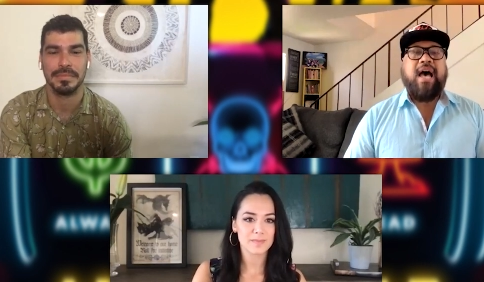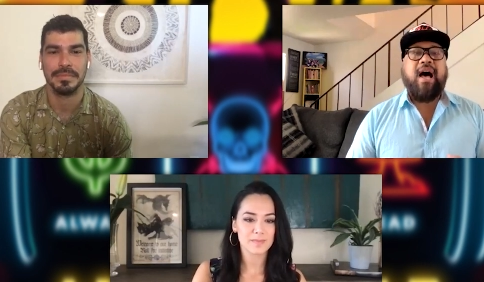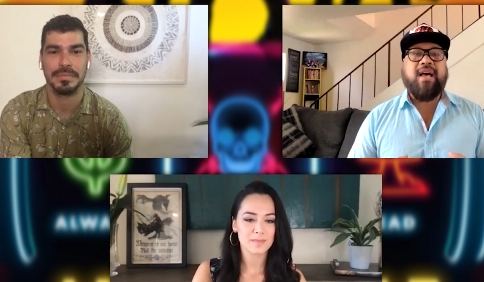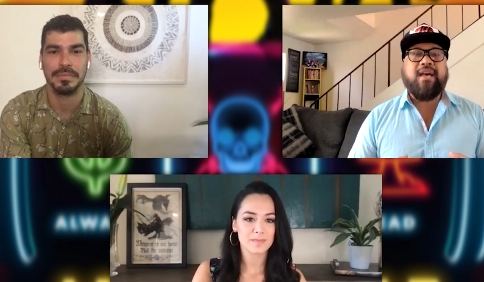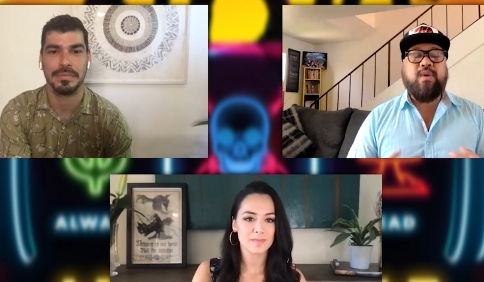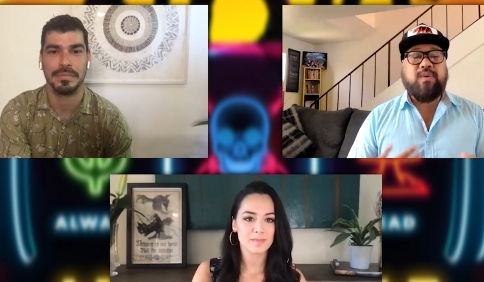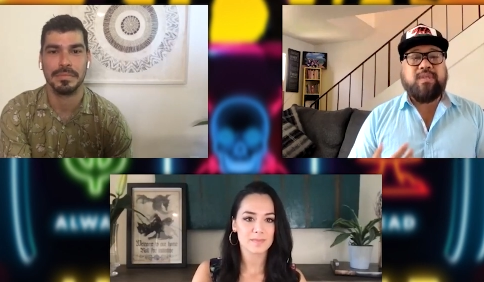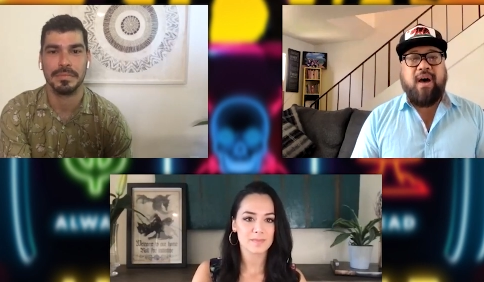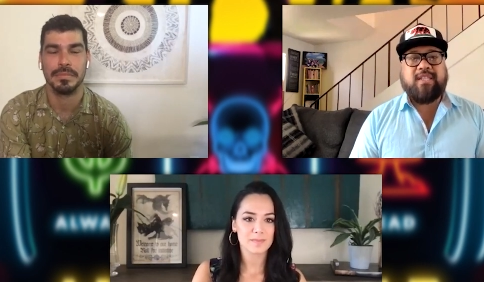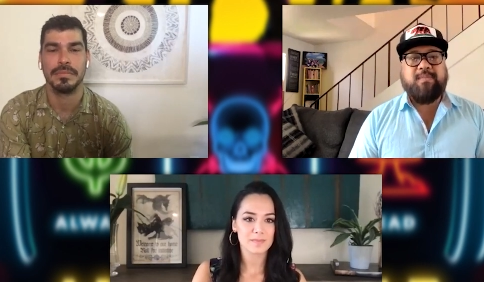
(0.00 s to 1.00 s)
Speaker 1: Uh, can you
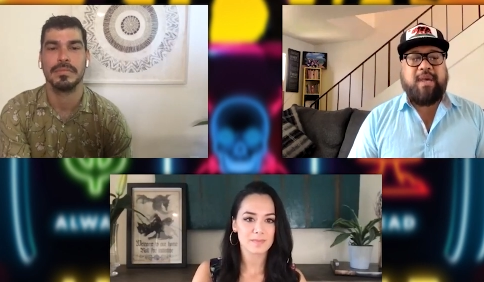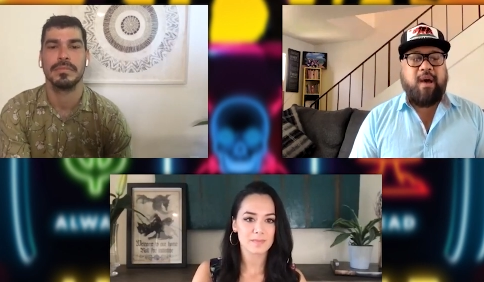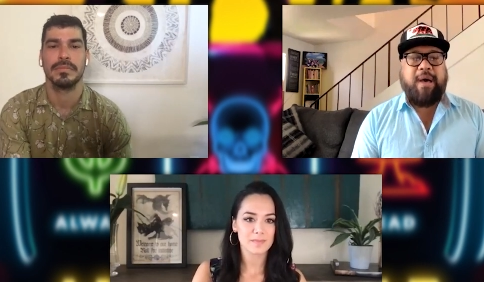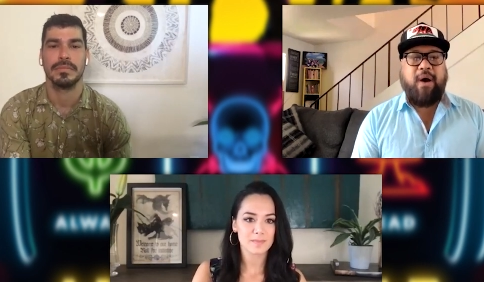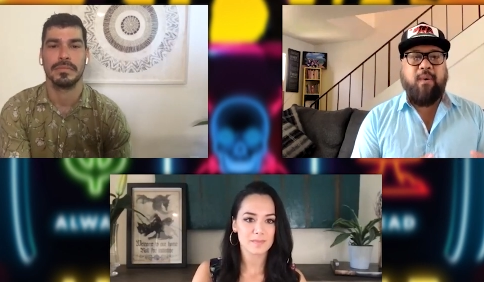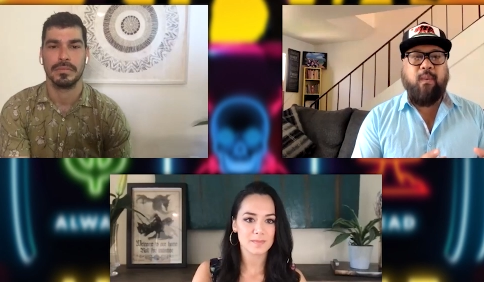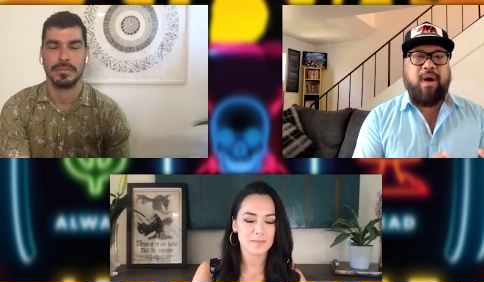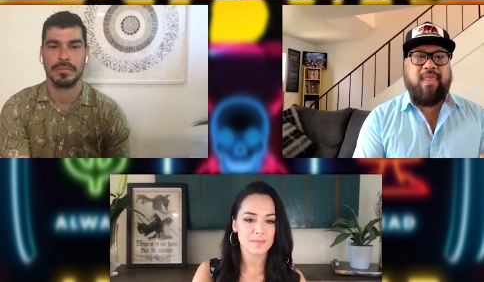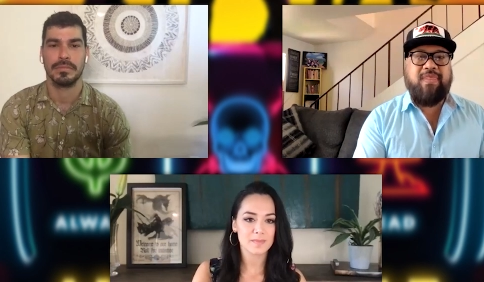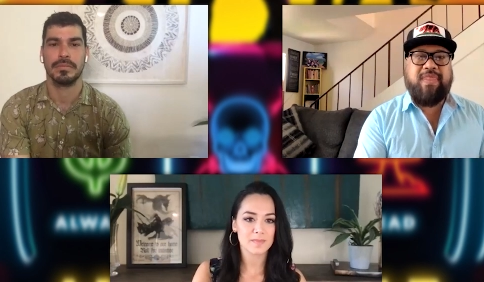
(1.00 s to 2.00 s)
talk to me about
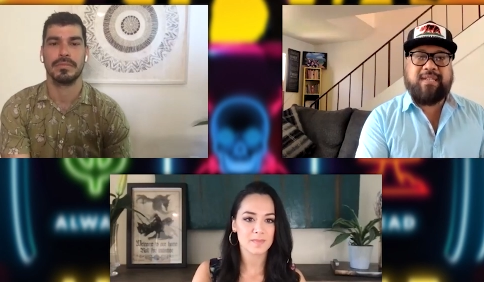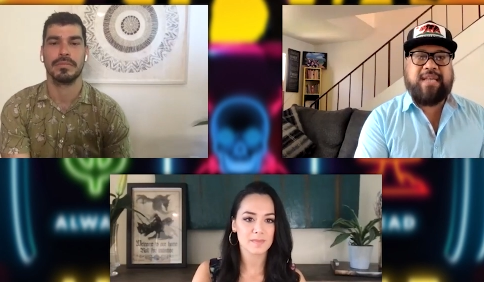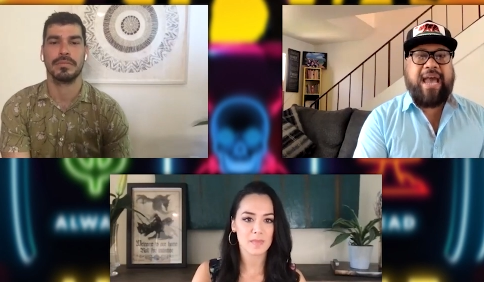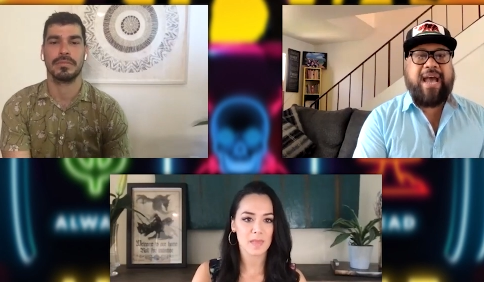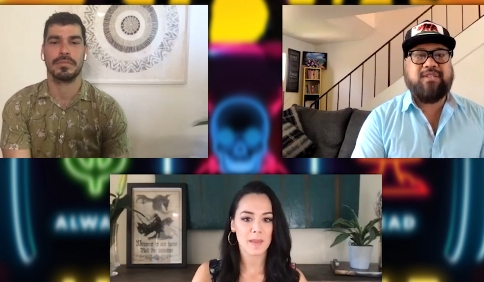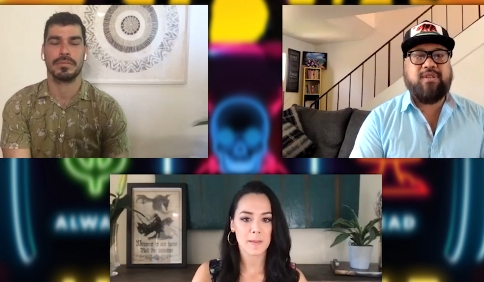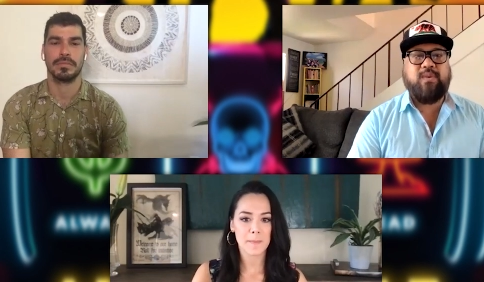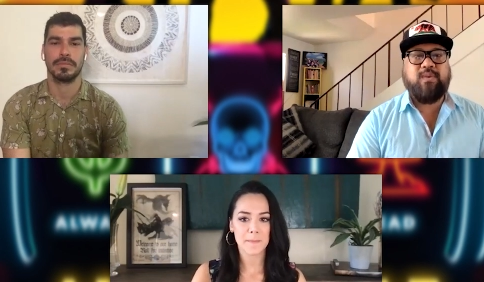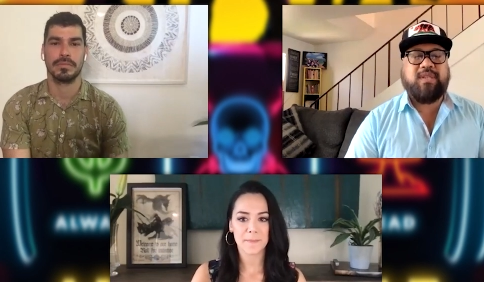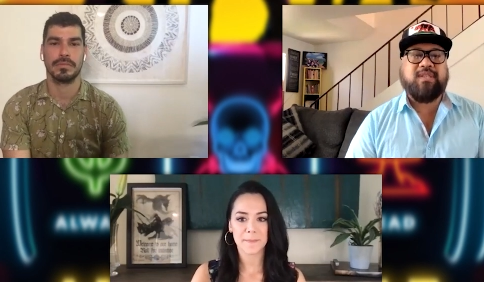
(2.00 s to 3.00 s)
what this adds
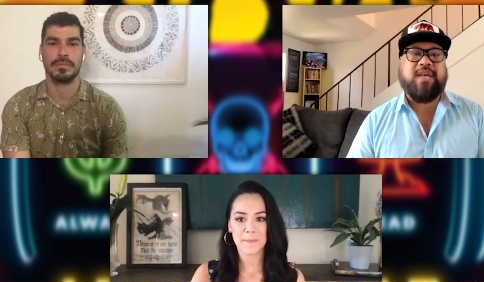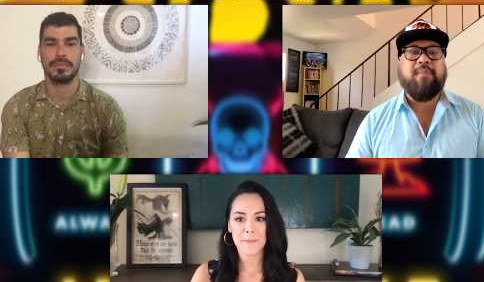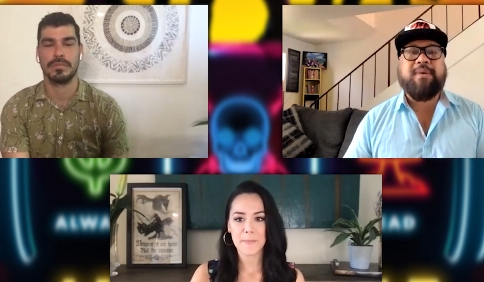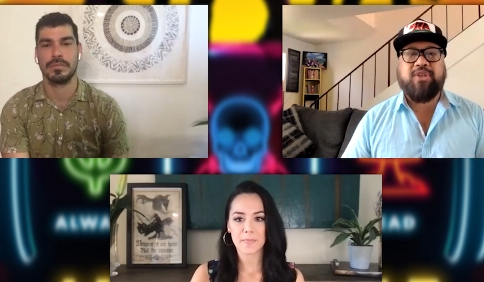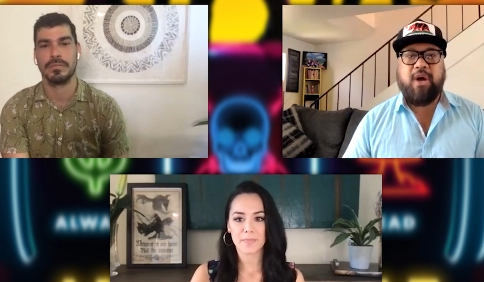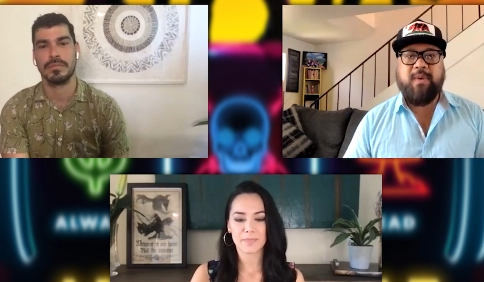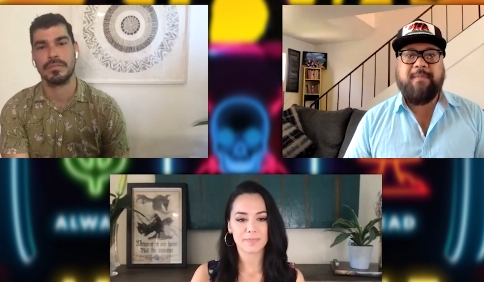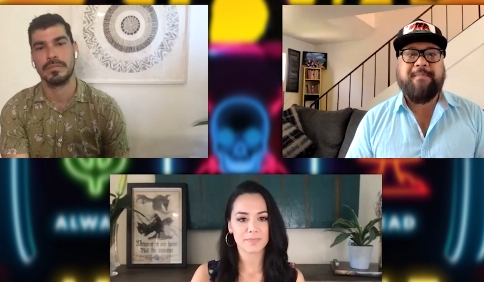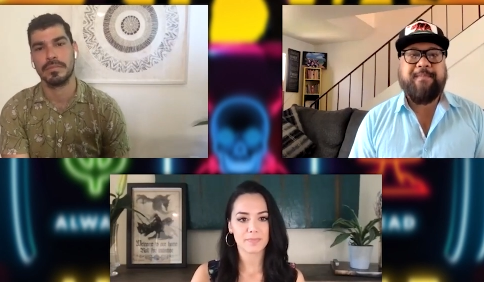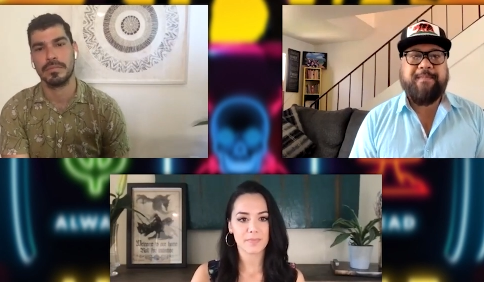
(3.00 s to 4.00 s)
new to the zombie genre?